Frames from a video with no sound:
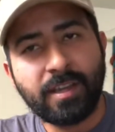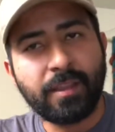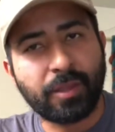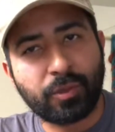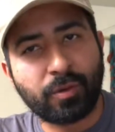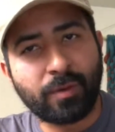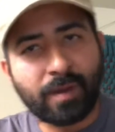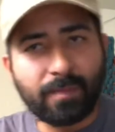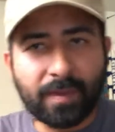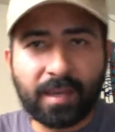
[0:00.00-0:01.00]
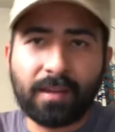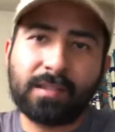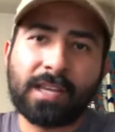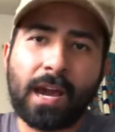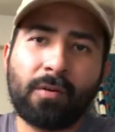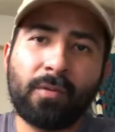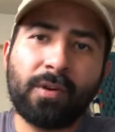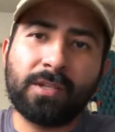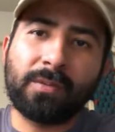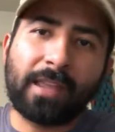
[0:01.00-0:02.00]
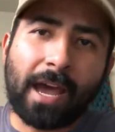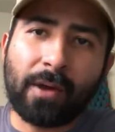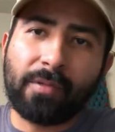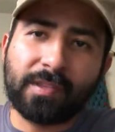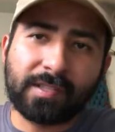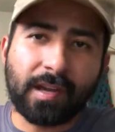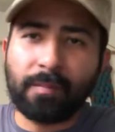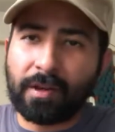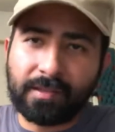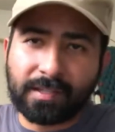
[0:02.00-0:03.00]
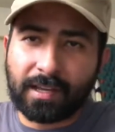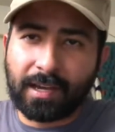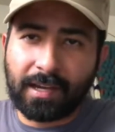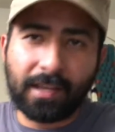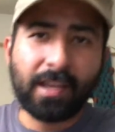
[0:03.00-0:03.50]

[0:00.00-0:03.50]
the three-way big tower ones without the sub on the side.